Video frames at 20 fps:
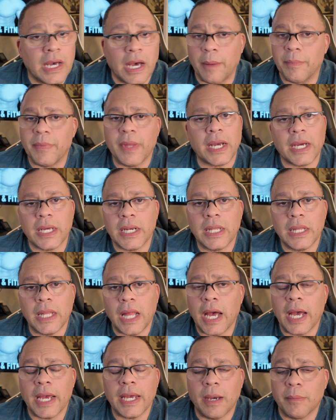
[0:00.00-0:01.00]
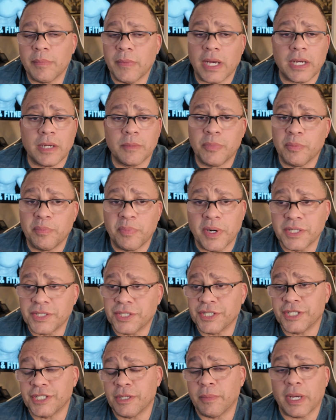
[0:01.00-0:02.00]
I'm not gonna lie, I'm not gonna pull
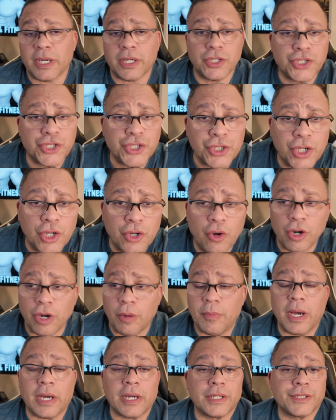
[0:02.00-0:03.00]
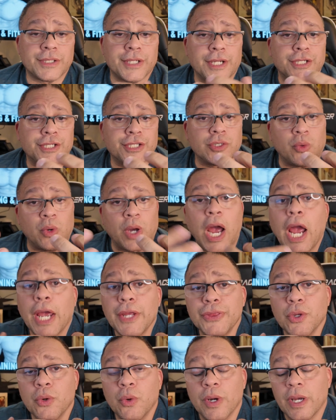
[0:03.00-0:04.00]
punches, I'm not gonna sugarcoat, I'm not gonna say this is the way I
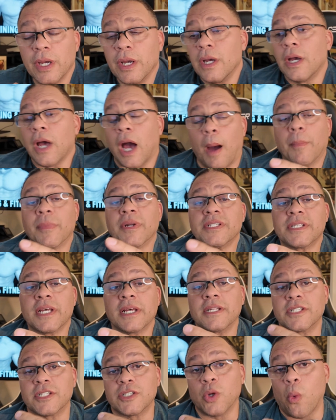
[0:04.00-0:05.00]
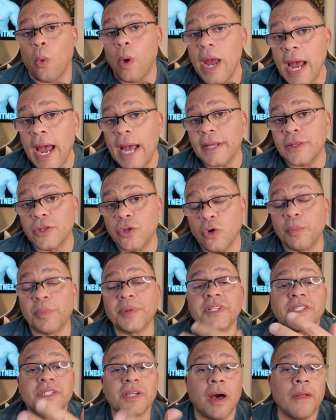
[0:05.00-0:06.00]
do it. I'm gonna say this is the way I do it,
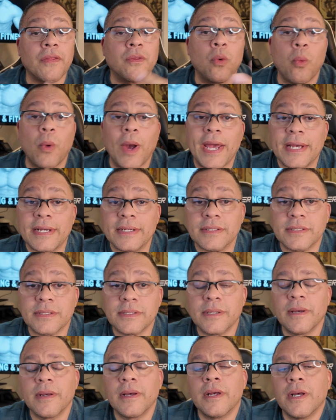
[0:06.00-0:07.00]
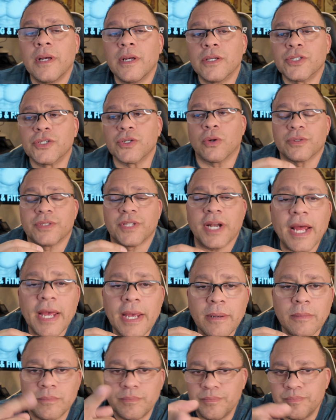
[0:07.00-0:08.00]
but there's other ways. So
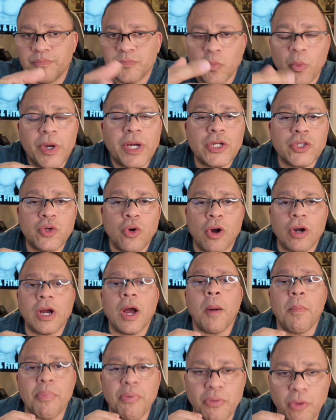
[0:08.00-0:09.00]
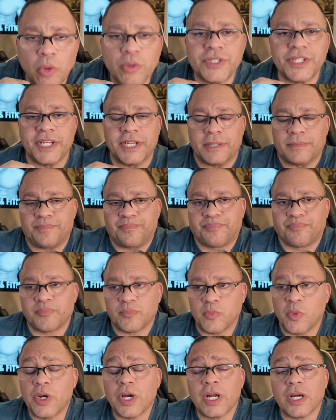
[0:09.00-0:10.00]
today, we're gonna talk protein.
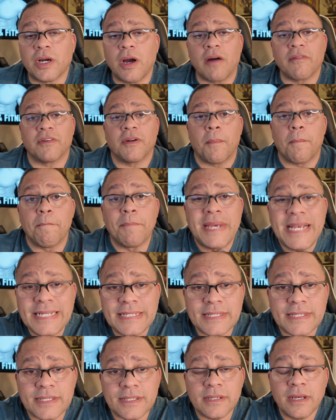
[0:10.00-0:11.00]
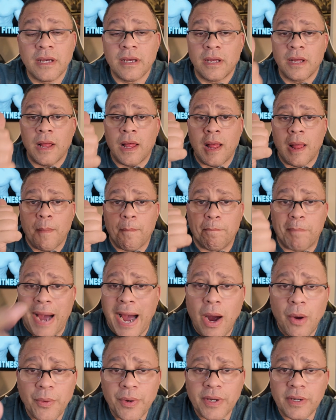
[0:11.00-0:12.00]
We're gonna cover meats,
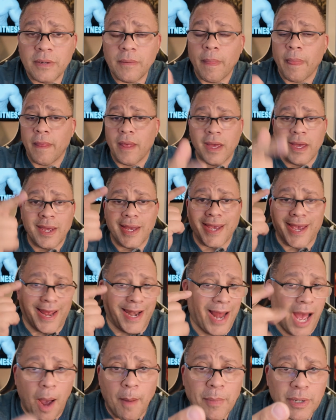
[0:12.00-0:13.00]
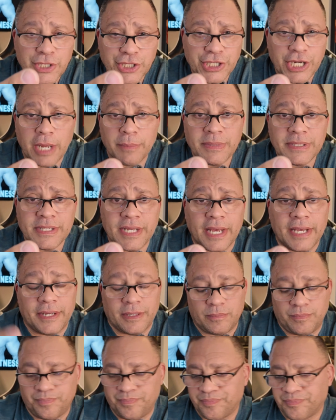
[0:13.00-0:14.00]
powder, and how much should I be
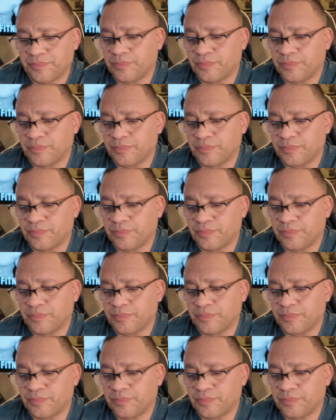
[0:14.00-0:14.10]
taking.